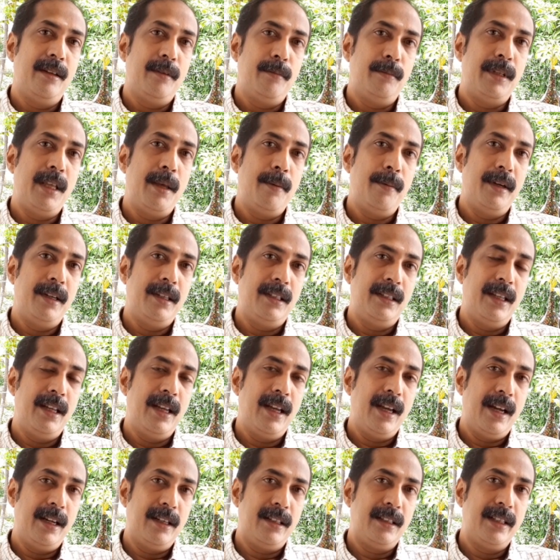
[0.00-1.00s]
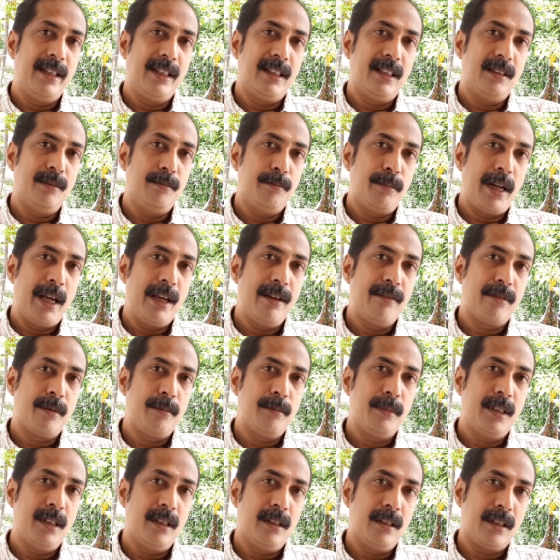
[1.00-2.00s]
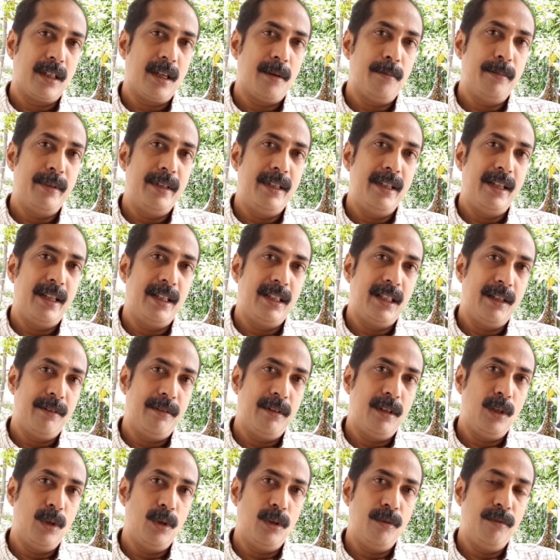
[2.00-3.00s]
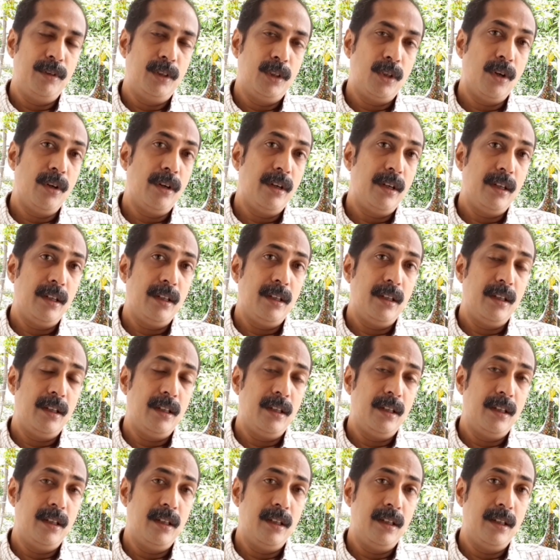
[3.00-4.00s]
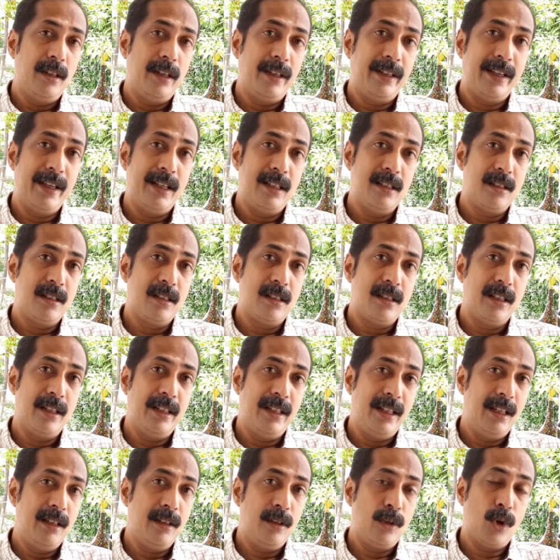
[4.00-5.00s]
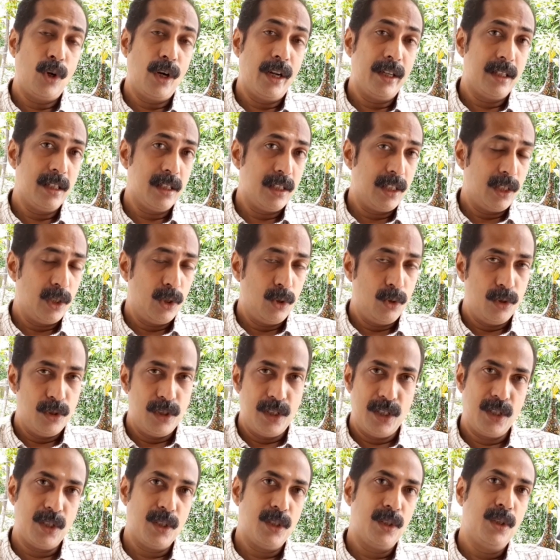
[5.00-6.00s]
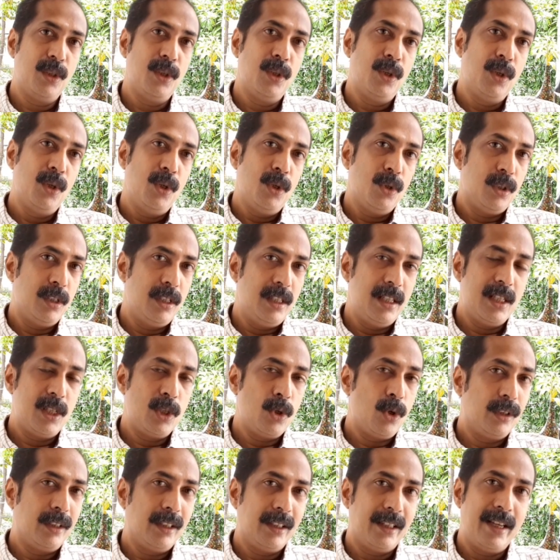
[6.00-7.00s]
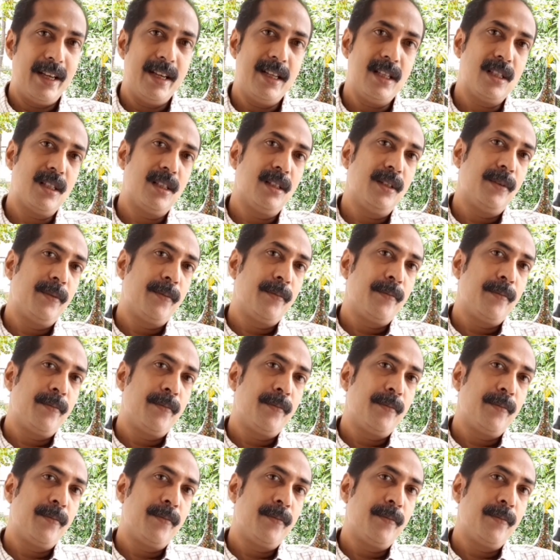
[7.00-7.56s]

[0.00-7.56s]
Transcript: They had taken bribe from the company and given loan without against any collateral securities. So this is not the case.